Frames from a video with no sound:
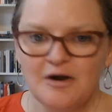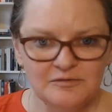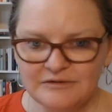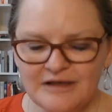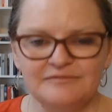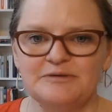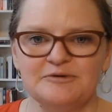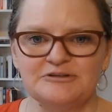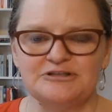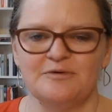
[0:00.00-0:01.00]
lovely
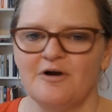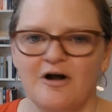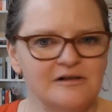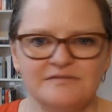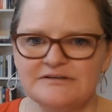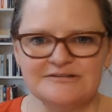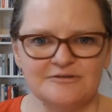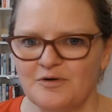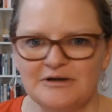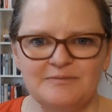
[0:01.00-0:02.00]
booktuber. All of these are
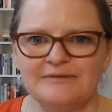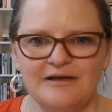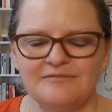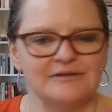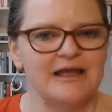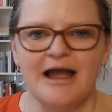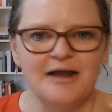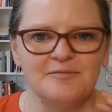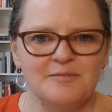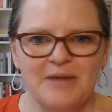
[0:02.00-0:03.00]
going to be lovely. I
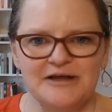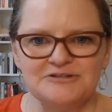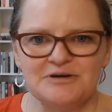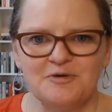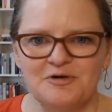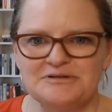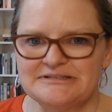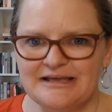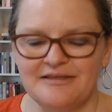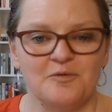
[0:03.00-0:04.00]
imagine I'm going to
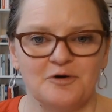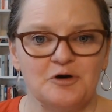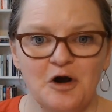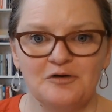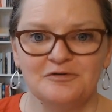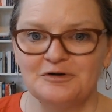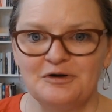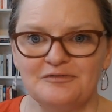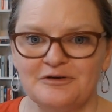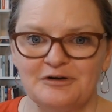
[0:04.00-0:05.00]
say that word over and
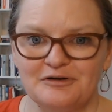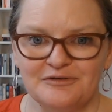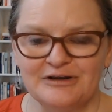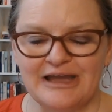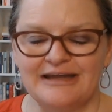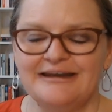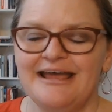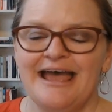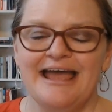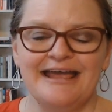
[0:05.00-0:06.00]
over and over again.
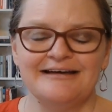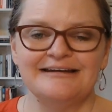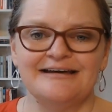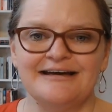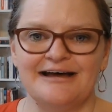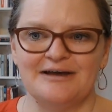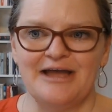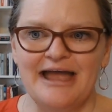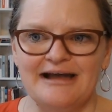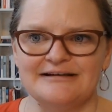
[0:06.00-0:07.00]
Hannah
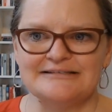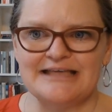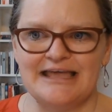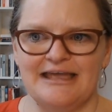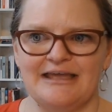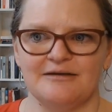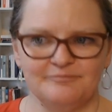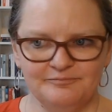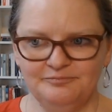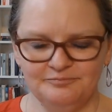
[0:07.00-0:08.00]
has a
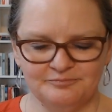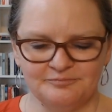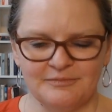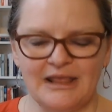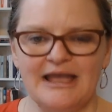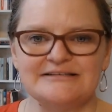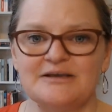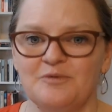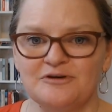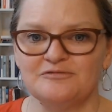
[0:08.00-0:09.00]

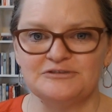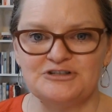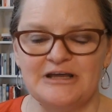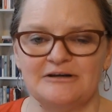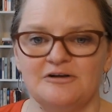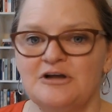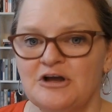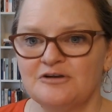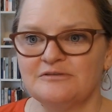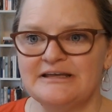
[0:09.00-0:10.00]
wonderful channel.
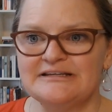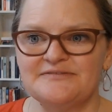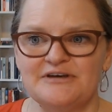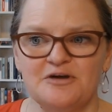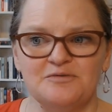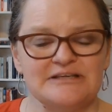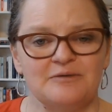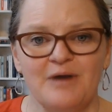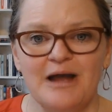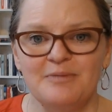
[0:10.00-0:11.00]
Her latest video was a
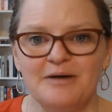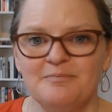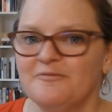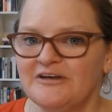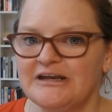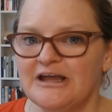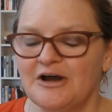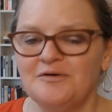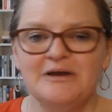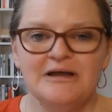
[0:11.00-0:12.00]
wrap-up
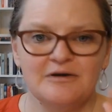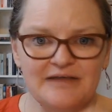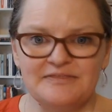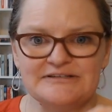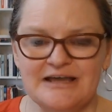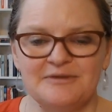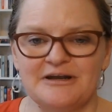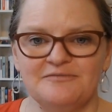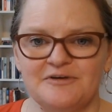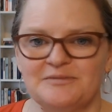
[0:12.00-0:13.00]
video. At the time that
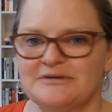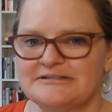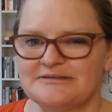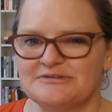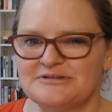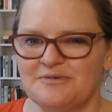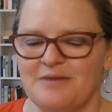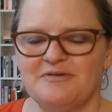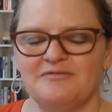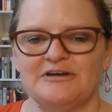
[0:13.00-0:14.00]
I'm filming this, it was a
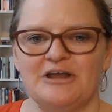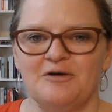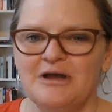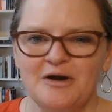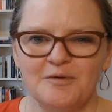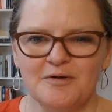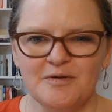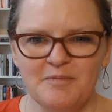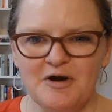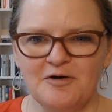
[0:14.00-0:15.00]
wrap-up video where we
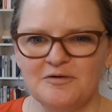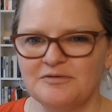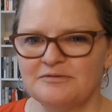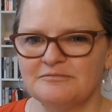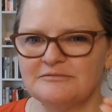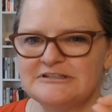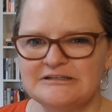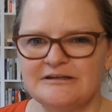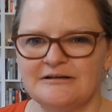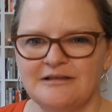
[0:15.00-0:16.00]
both
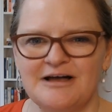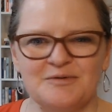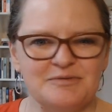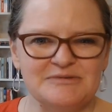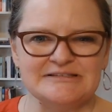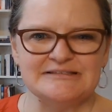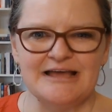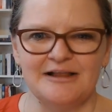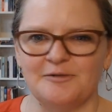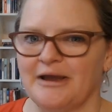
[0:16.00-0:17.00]
didn't get along with Mrs.
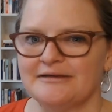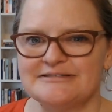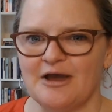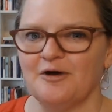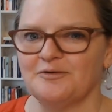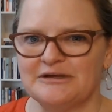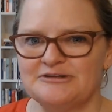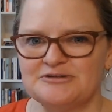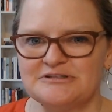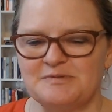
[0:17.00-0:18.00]
Dalloway. So
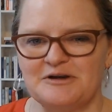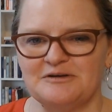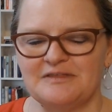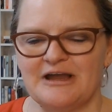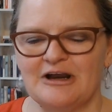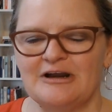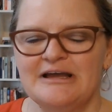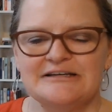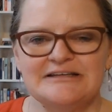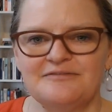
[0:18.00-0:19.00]
kindred spirit there.
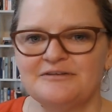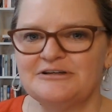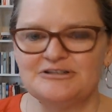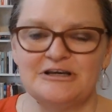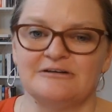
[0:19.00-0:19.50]
Definitely a channel